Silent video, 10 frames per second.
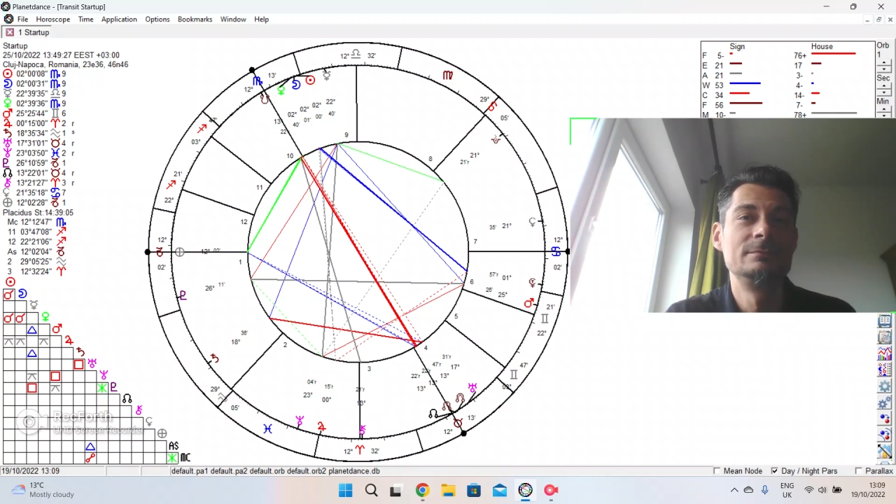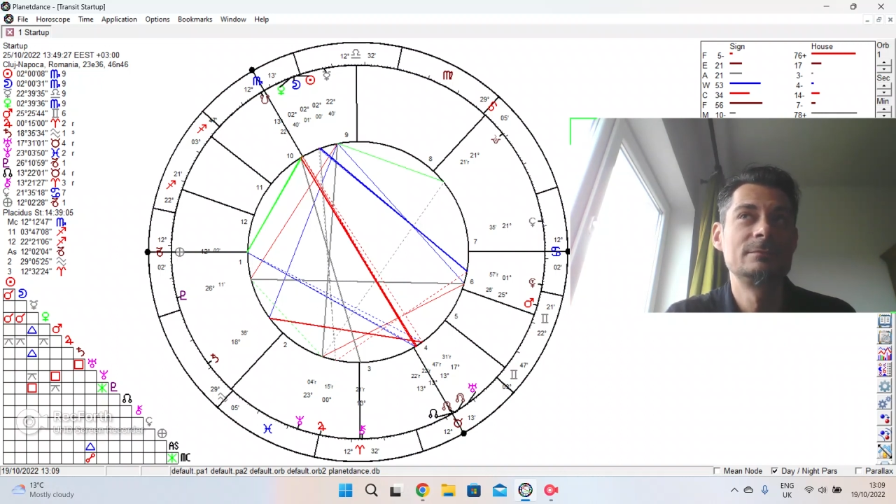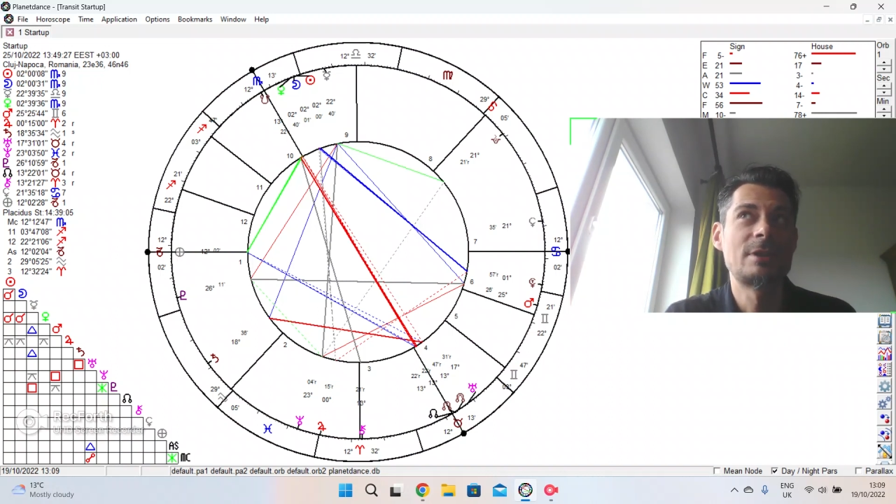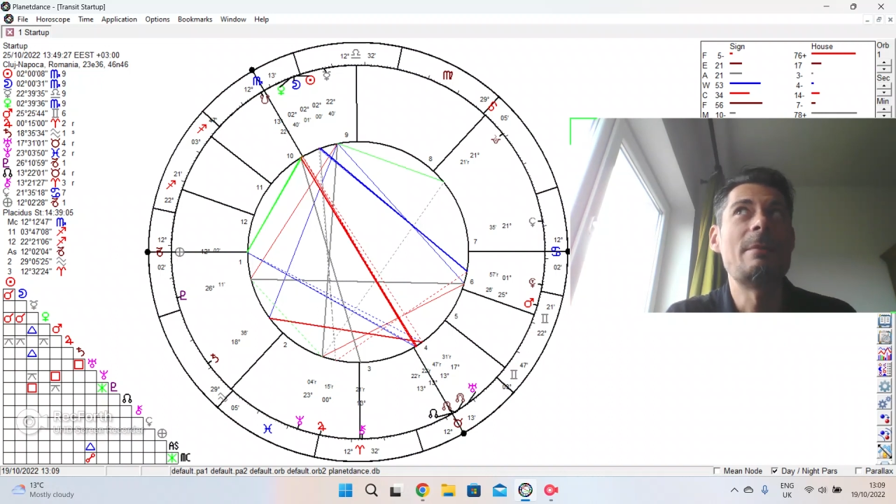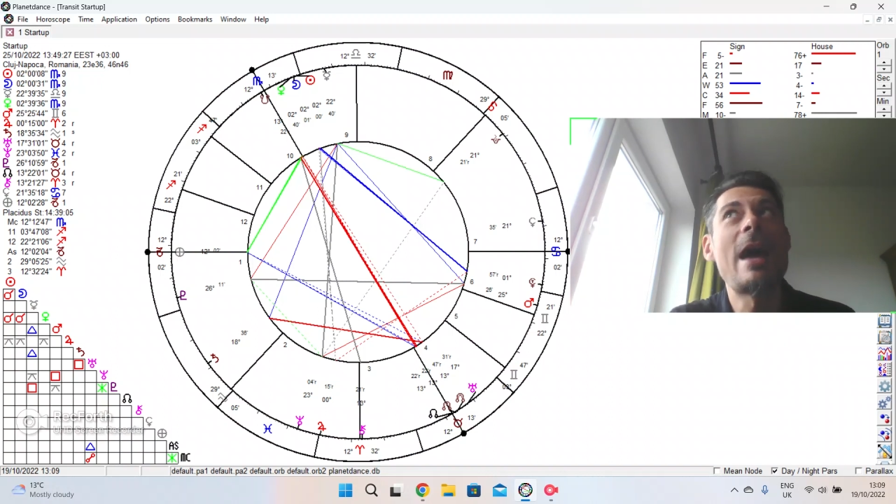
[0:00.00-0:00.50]

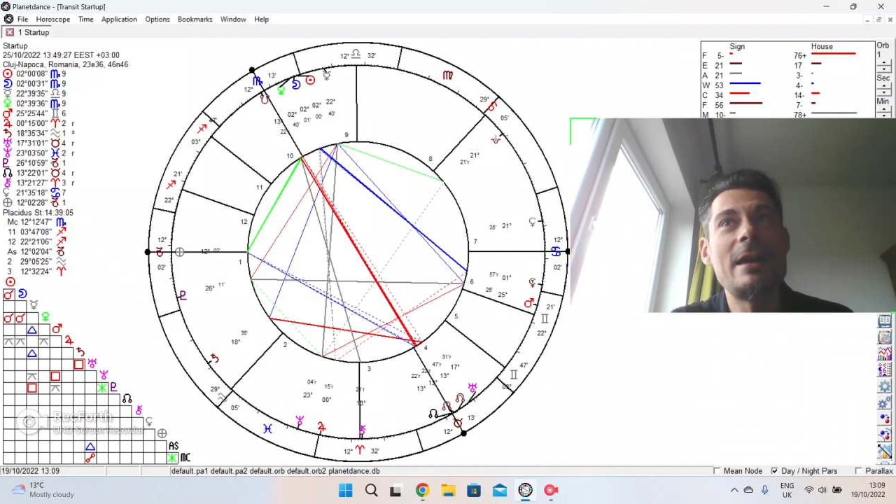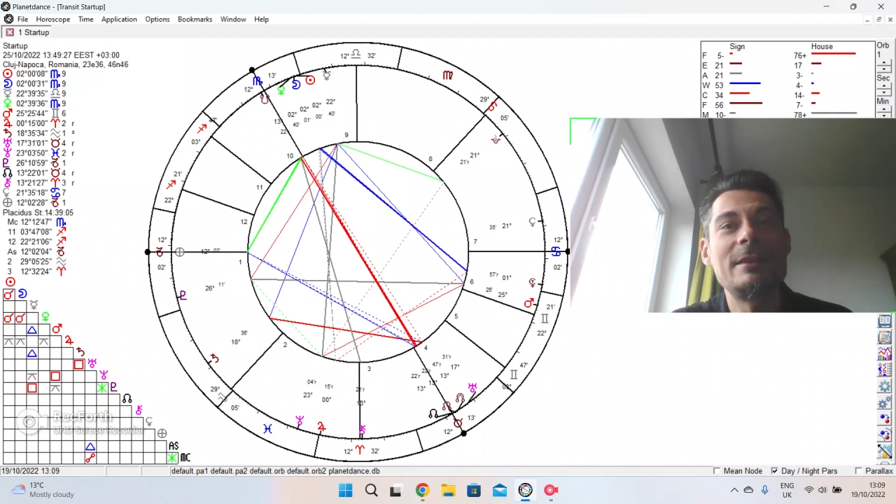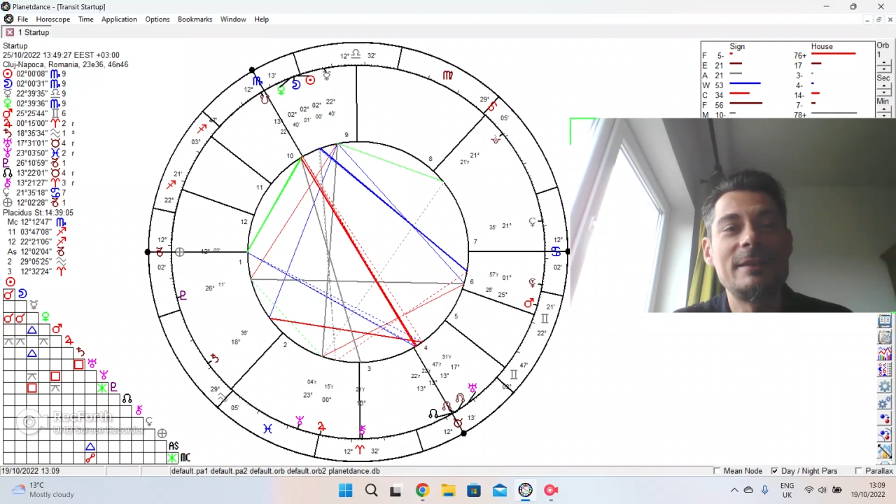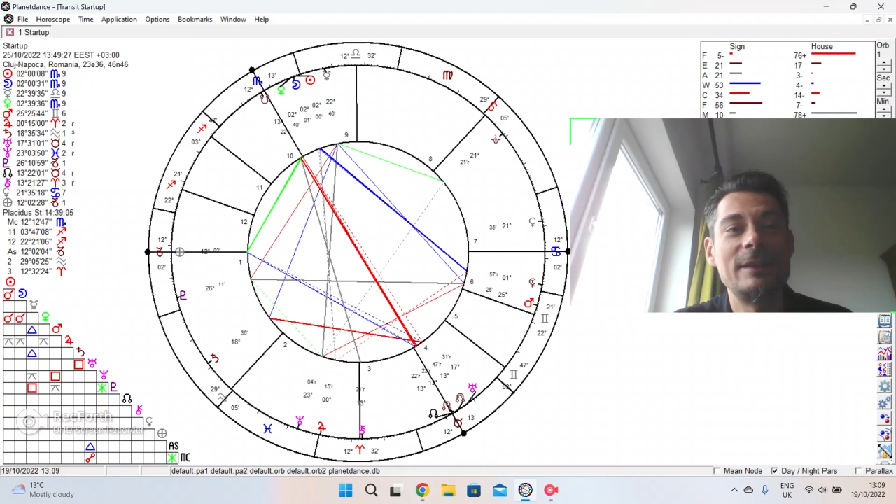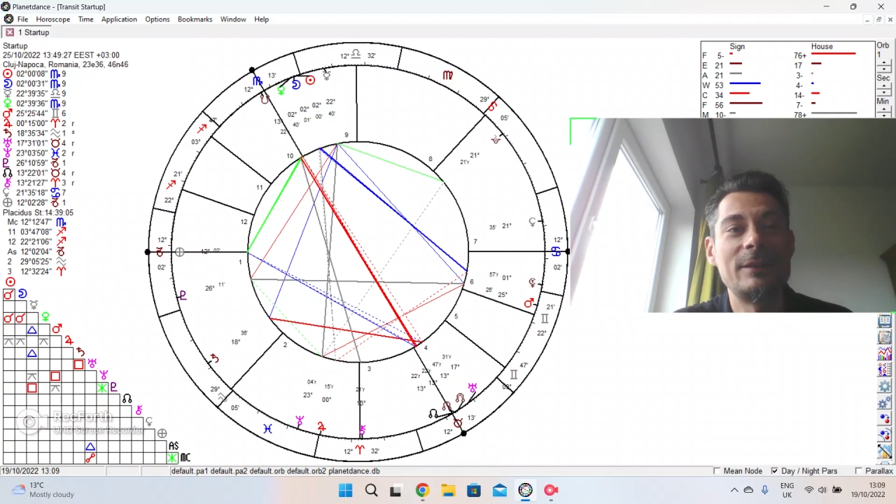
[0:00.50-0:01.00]

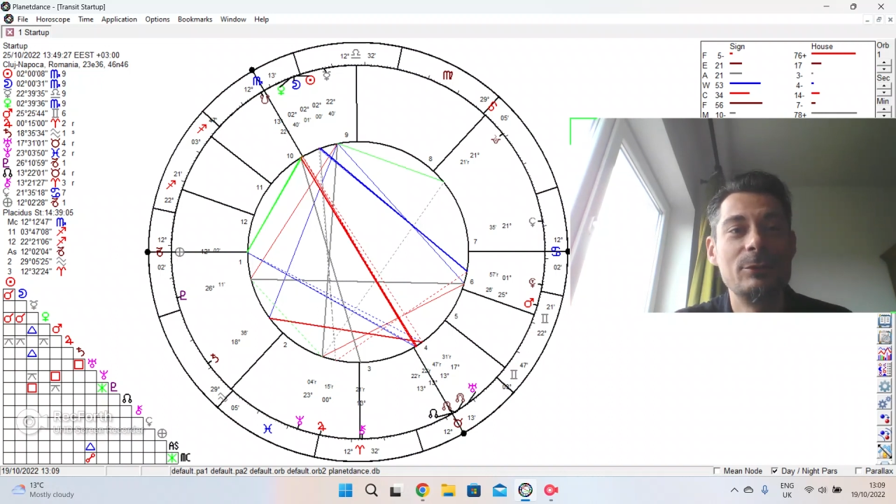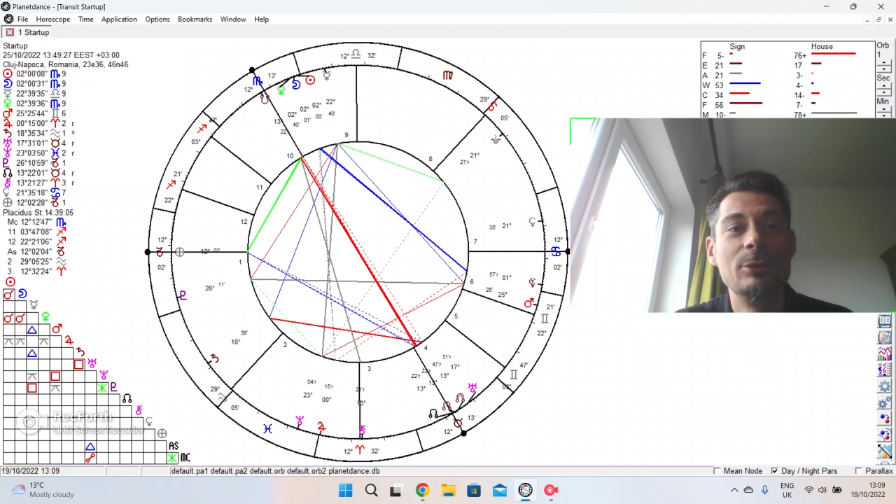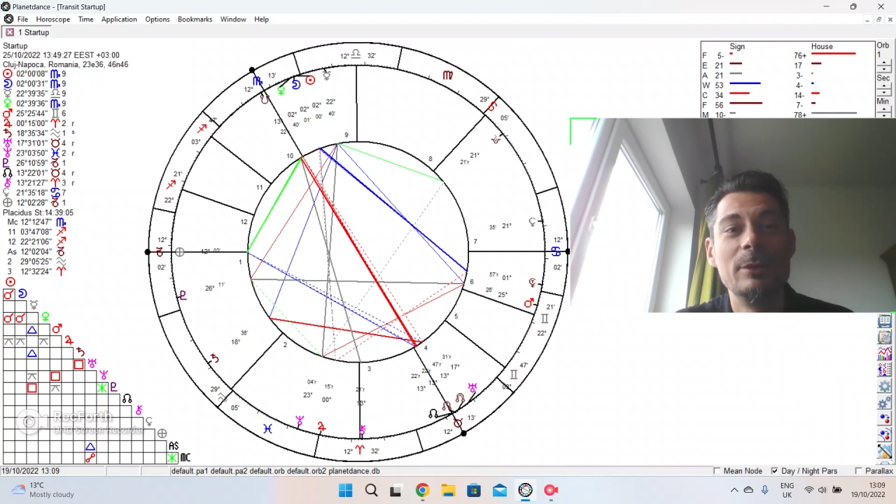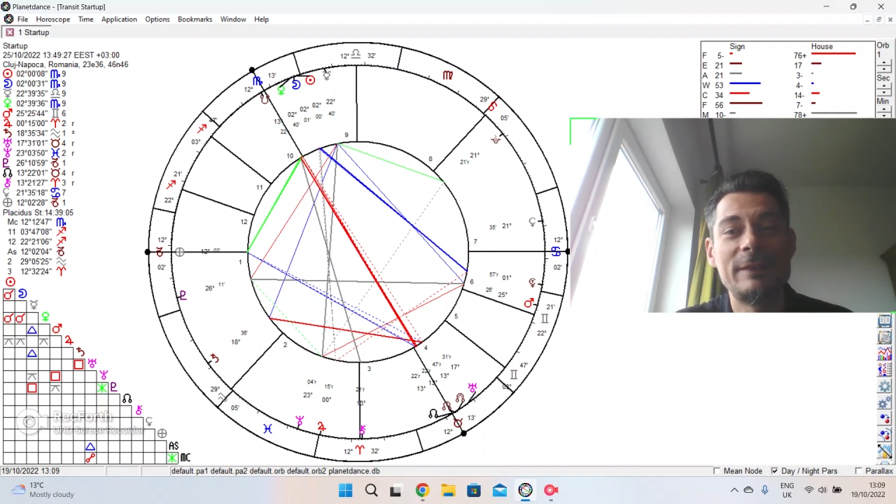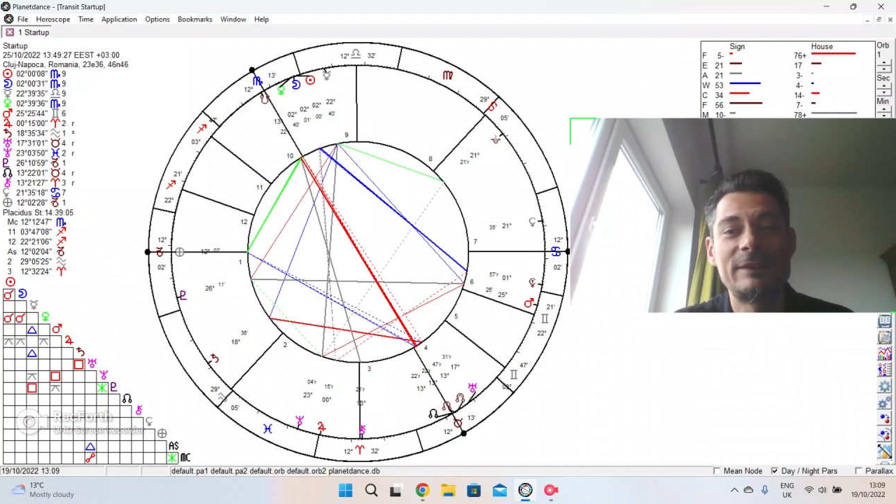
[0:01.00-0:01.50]
follow the